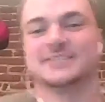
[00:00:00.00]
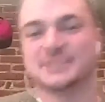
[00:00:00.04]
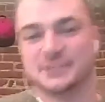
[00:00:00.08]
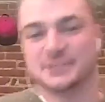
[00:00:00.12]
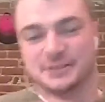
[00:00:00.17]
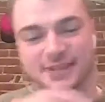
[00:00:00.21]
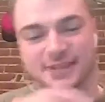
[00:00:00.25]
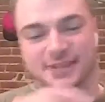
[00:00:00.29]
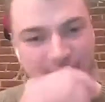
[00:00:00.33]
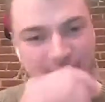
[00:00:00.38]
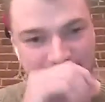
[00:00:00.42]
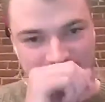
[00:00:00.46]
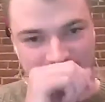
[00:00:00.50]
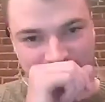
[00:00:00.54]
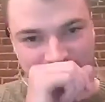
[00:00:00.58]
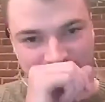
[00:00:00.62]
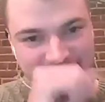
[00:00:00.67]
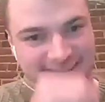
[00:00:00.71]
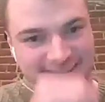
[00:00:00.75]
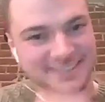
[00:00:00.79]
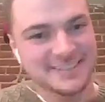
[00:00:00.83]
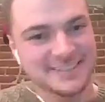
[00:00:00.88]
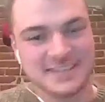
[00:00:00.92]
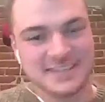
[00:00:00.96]
Dude, I would
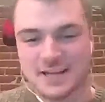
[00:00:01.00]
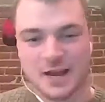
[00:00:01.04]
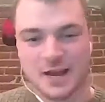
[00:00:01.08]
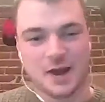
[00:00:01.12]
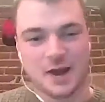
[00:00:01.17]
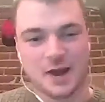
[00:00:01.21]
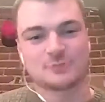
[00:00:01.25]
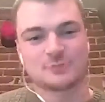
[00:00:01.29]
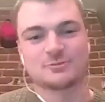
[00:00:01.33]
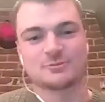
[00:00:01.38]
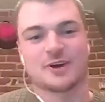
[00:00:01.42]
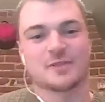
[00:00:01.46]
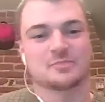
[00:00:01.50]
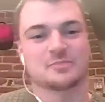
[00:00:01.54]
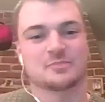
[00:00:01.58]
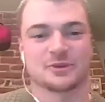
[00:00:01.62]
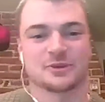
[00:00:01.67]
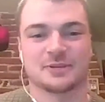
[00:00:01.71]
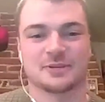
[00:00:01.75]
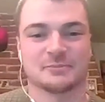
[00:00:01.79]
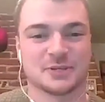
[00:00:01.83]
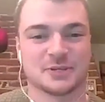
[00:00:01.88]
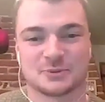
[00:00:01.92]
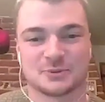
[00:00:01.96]
write
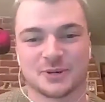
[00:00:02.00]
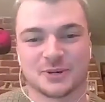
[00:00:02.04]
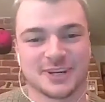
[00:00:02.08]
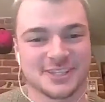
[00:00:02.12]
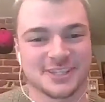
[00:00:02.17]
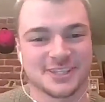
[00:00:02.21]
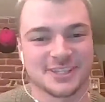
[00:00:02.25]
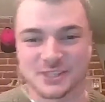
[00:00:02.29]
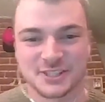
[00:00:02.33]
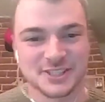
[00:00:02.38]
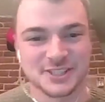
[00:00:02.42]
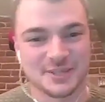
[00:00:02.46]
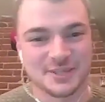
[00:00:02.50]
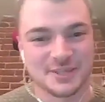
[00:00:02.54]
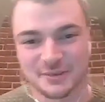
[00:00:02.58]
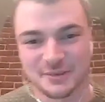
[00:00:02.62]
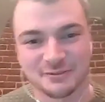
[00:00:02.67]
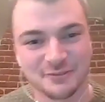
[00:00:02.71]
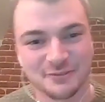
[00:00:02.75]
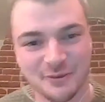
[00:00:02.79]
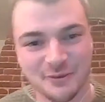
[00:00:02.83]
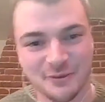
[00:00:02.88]
pretty much what I just said